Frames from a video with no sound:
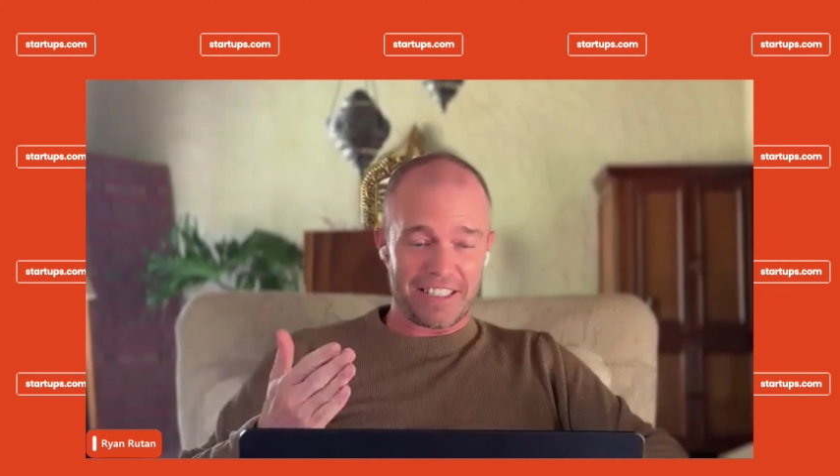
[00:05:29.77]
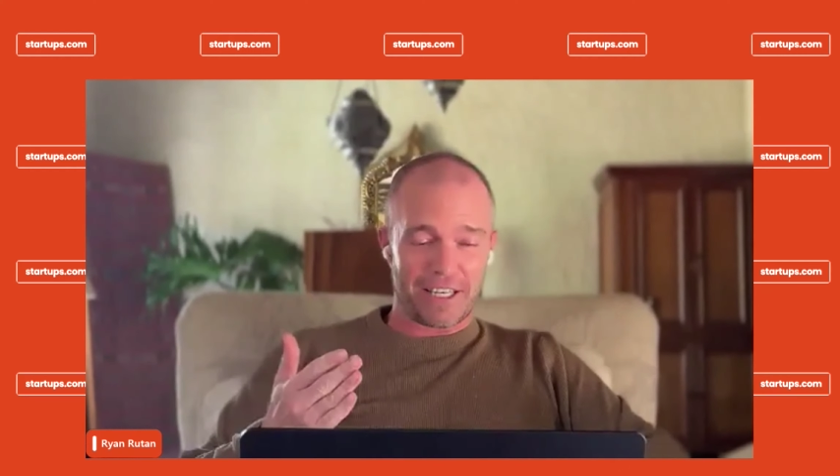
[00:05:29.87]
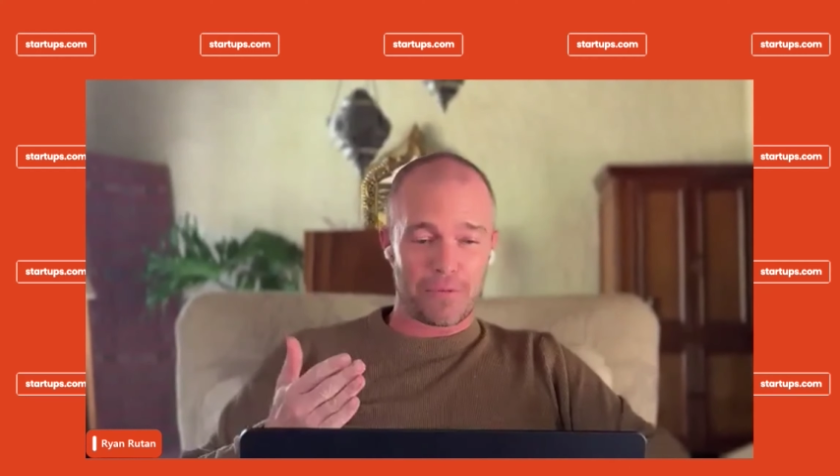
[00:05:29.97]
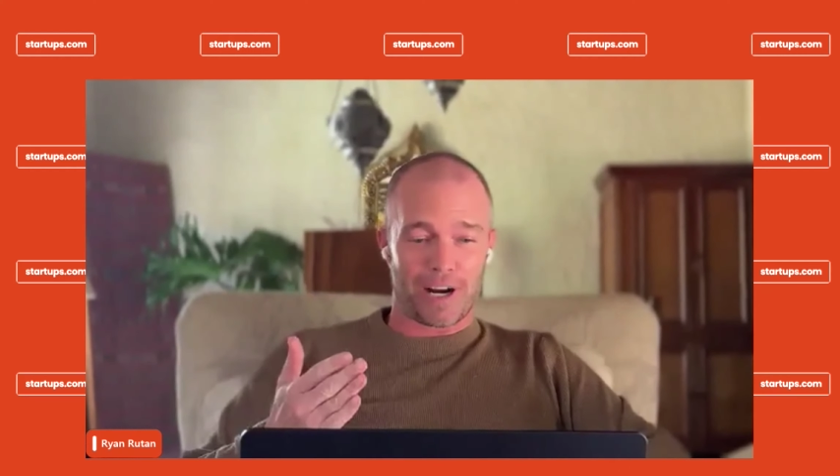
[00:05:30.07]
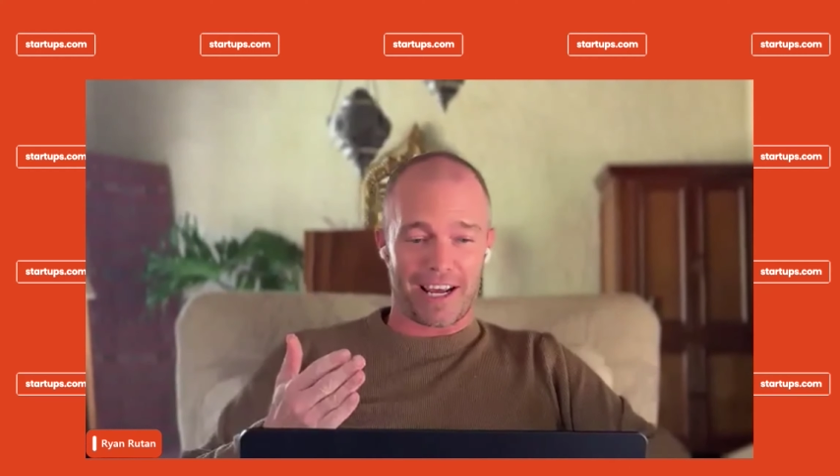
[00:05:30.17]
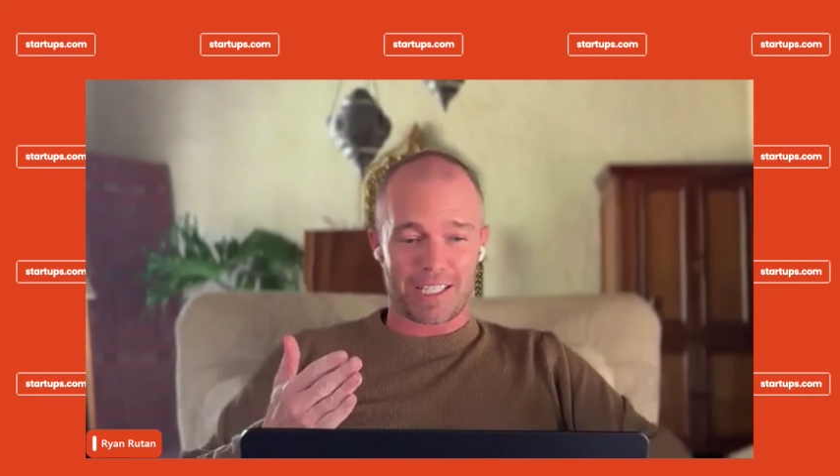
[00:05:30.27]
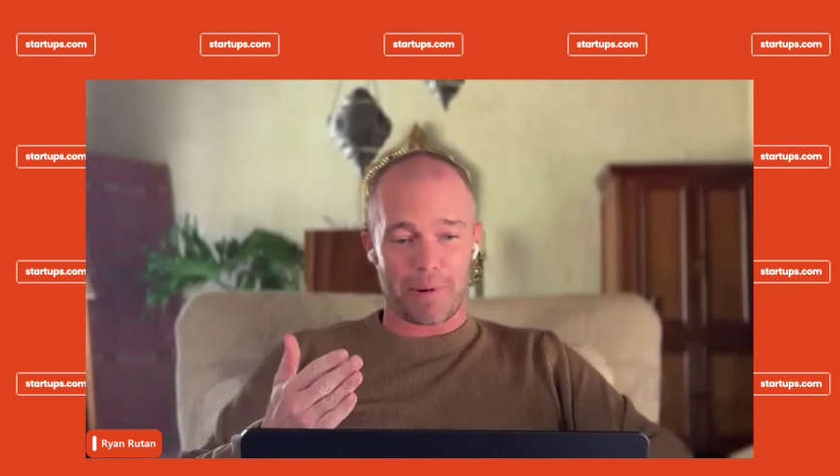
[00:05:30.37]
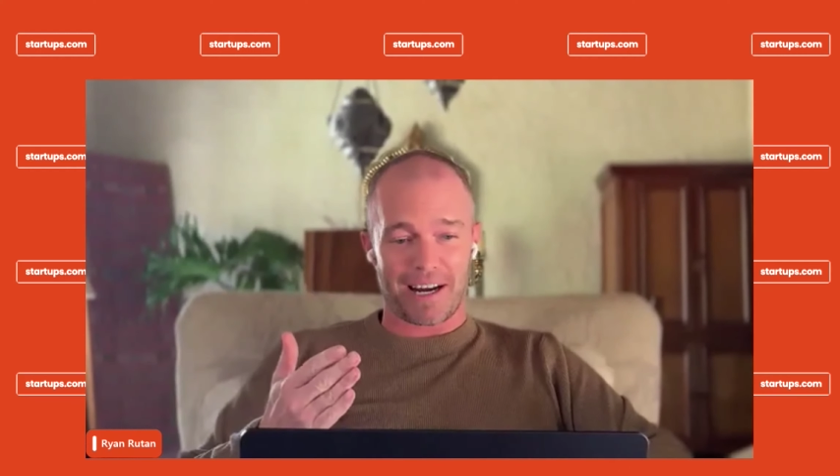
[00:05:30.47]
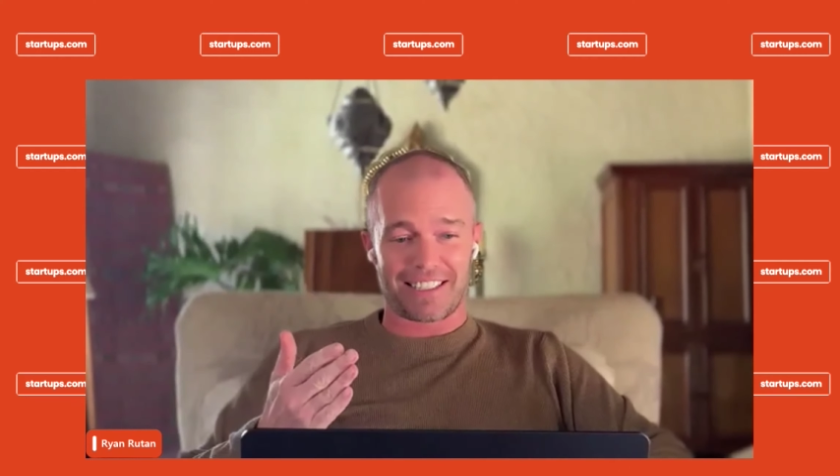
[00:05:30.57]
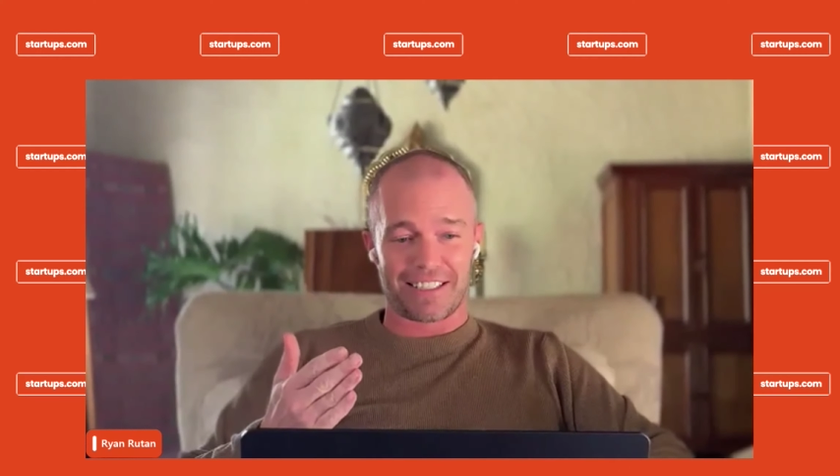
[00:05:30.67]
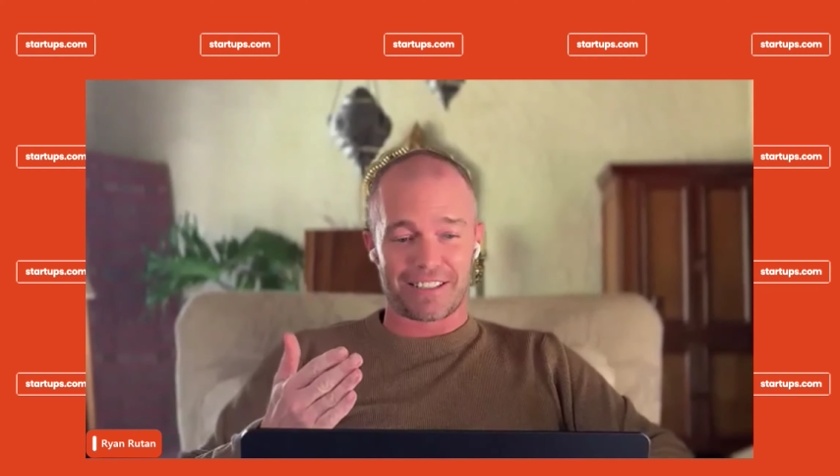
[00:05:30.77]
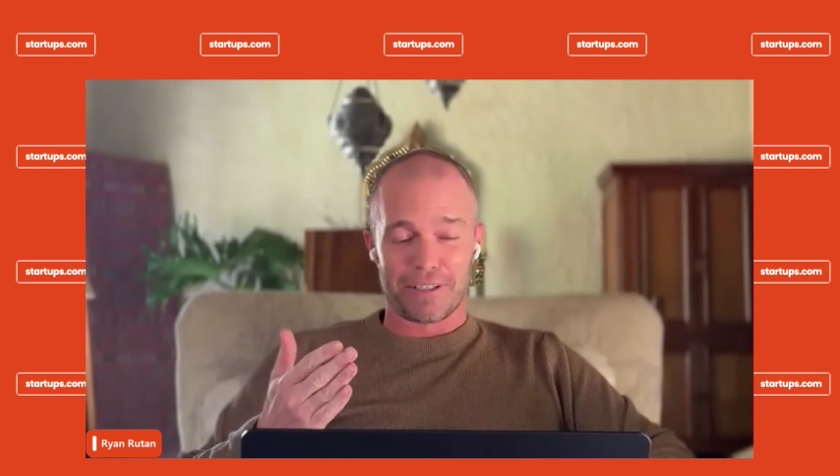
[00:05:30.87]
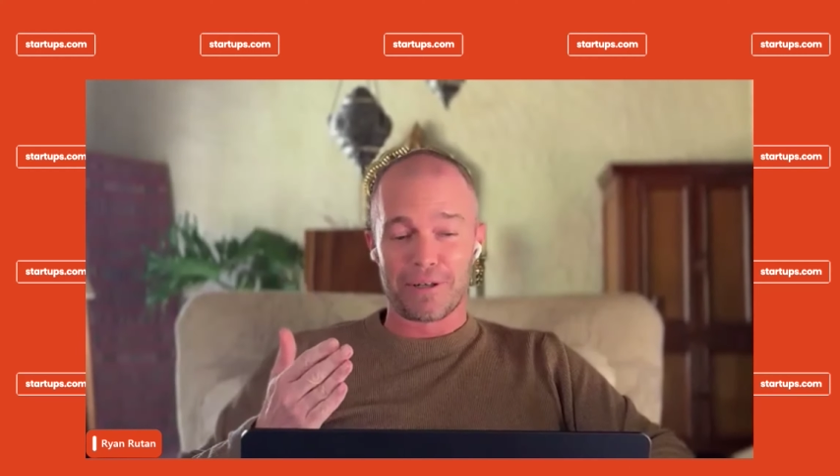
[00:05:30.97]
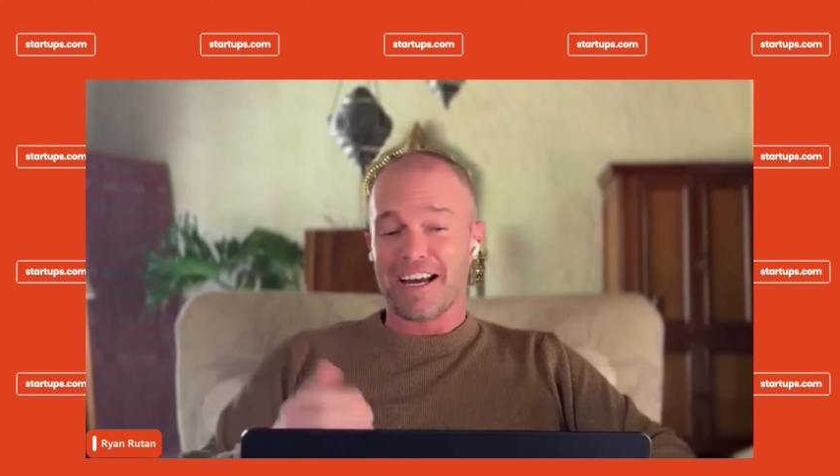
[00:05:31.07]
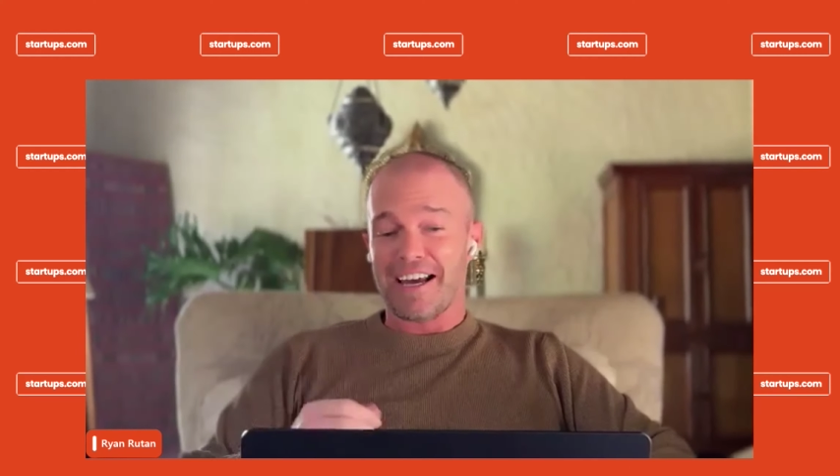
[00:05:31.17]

did what I expected it to.